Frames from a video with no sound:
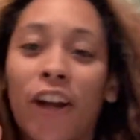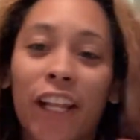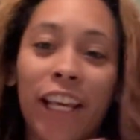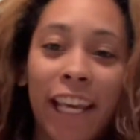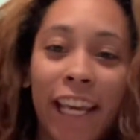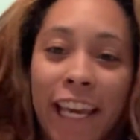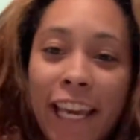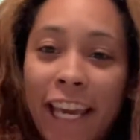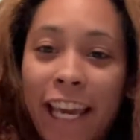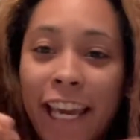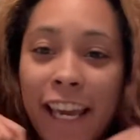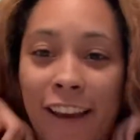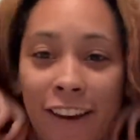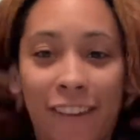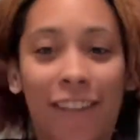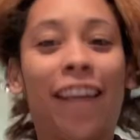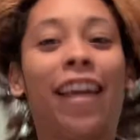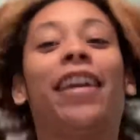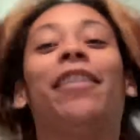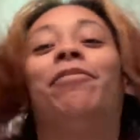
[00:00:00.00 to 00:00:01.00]
All
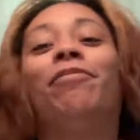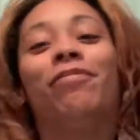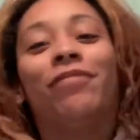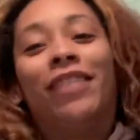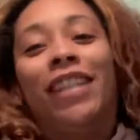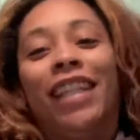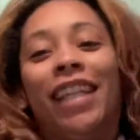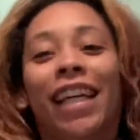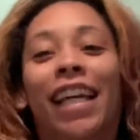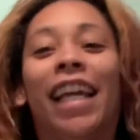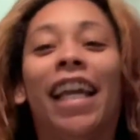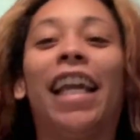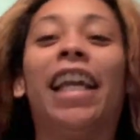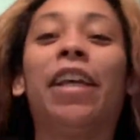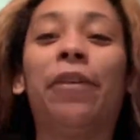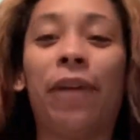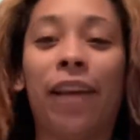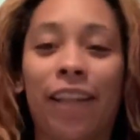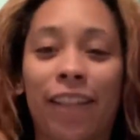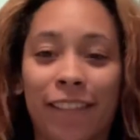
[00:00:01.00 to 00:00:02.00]
right, so let's get
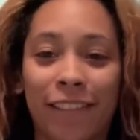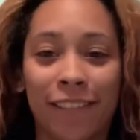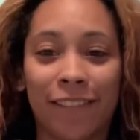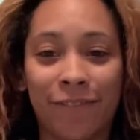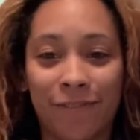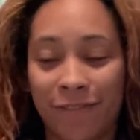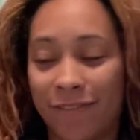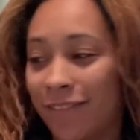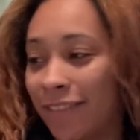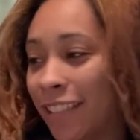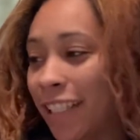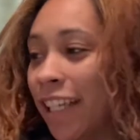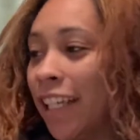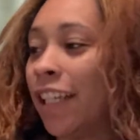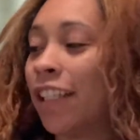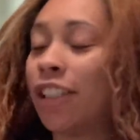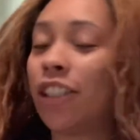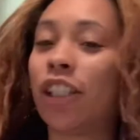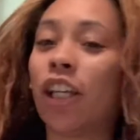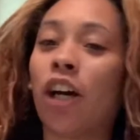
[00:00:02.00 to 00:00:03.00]
started.
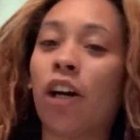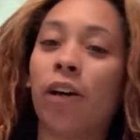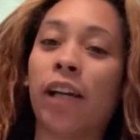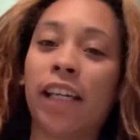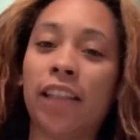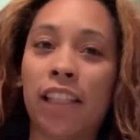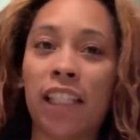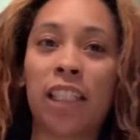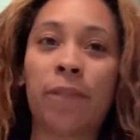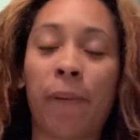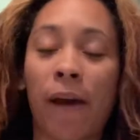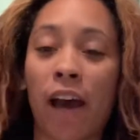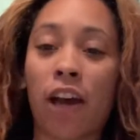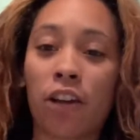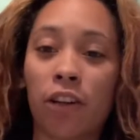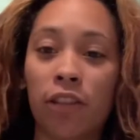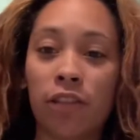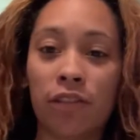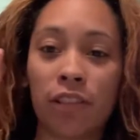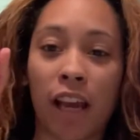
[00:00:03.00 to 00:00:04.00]
We're going to start
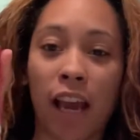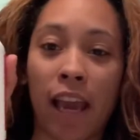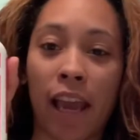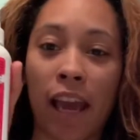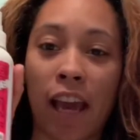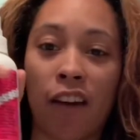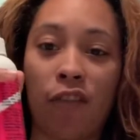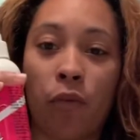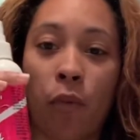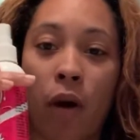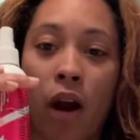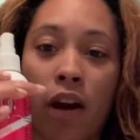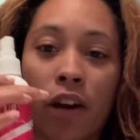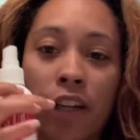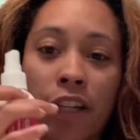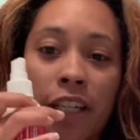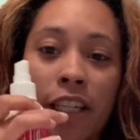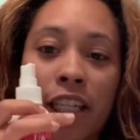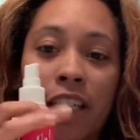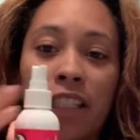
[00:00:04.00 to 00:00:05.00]
off by
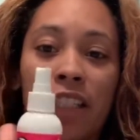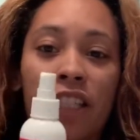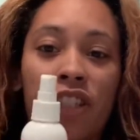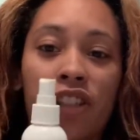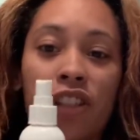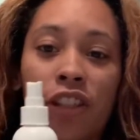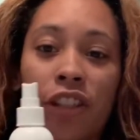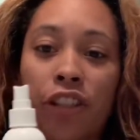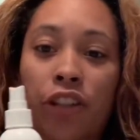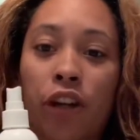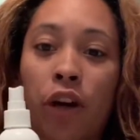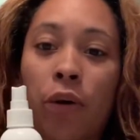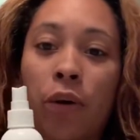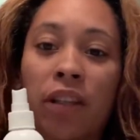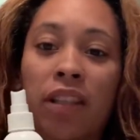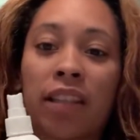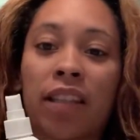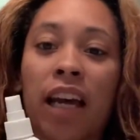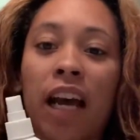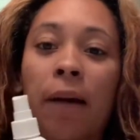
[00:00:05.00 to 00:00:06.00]
wetting the hair. That's
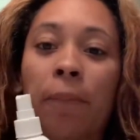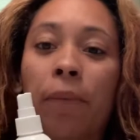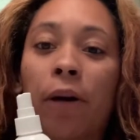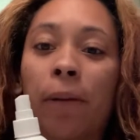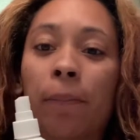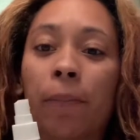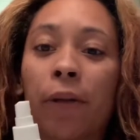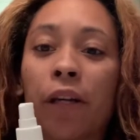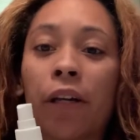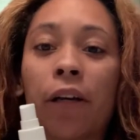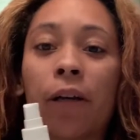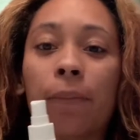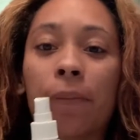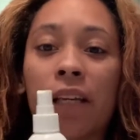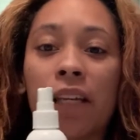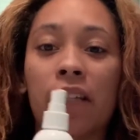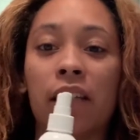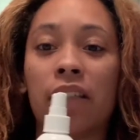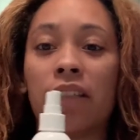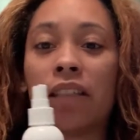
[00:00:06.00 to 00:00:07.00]
just water and
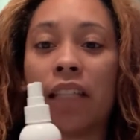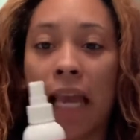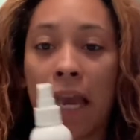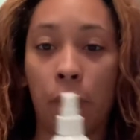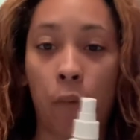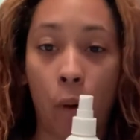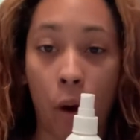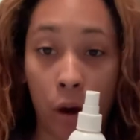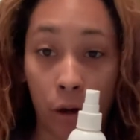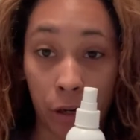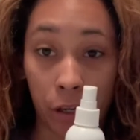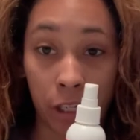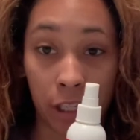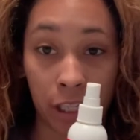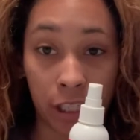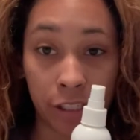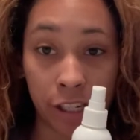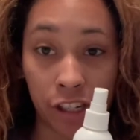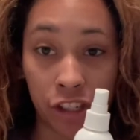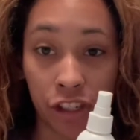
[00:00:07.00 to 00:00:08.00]
conditioner in that bottle.
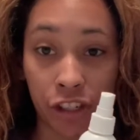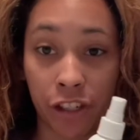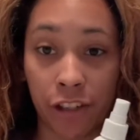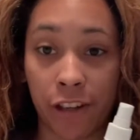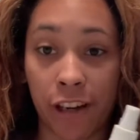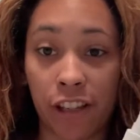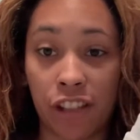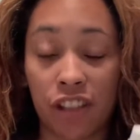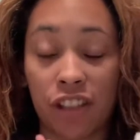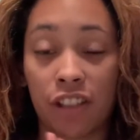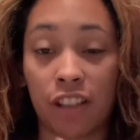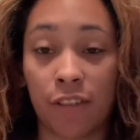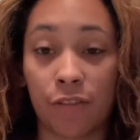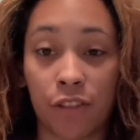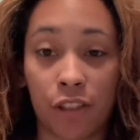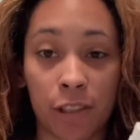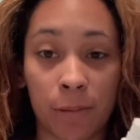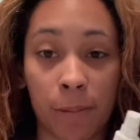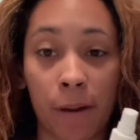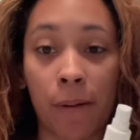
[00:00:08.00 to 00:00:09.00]
I know it says
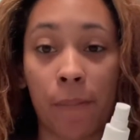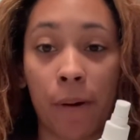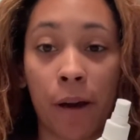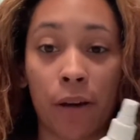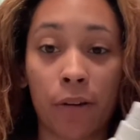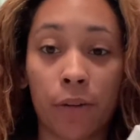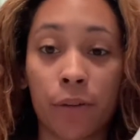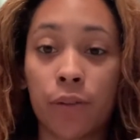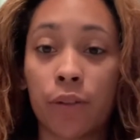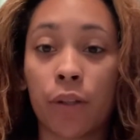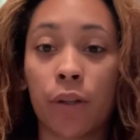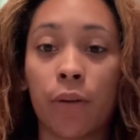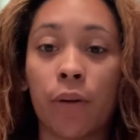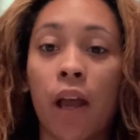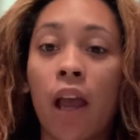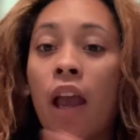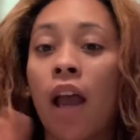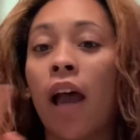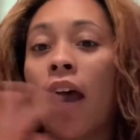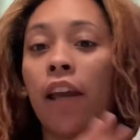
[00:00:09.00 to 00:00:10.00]
pump it up,
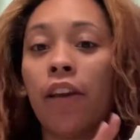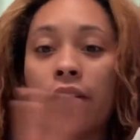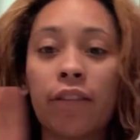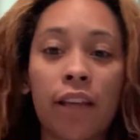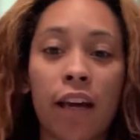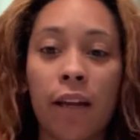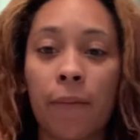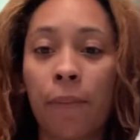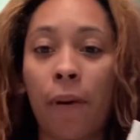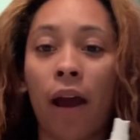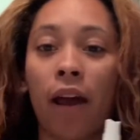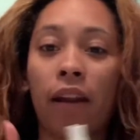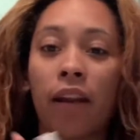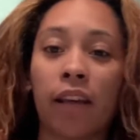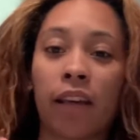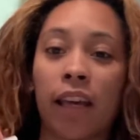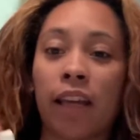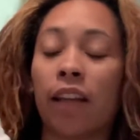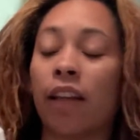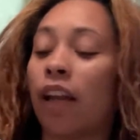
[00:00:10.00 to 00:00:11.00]
but
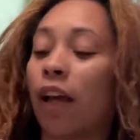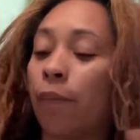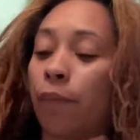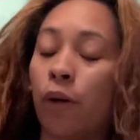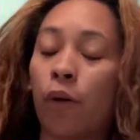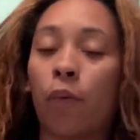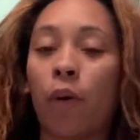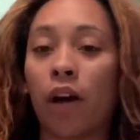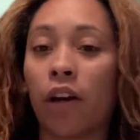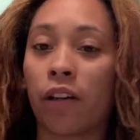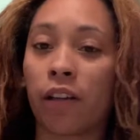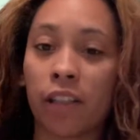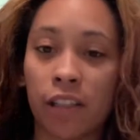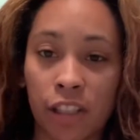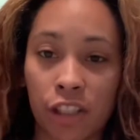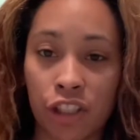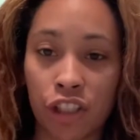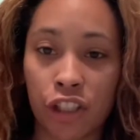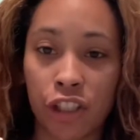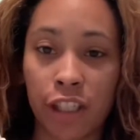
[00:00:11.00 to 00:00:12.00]
it's definitely just
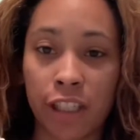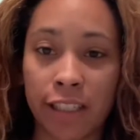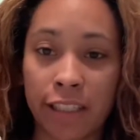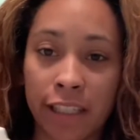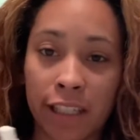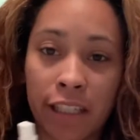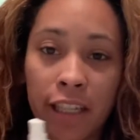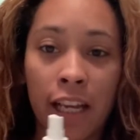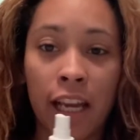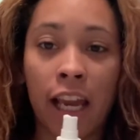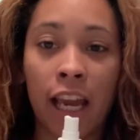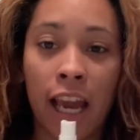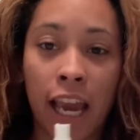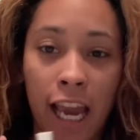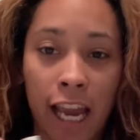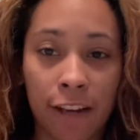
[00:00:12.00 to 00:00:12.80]
water and conditioner.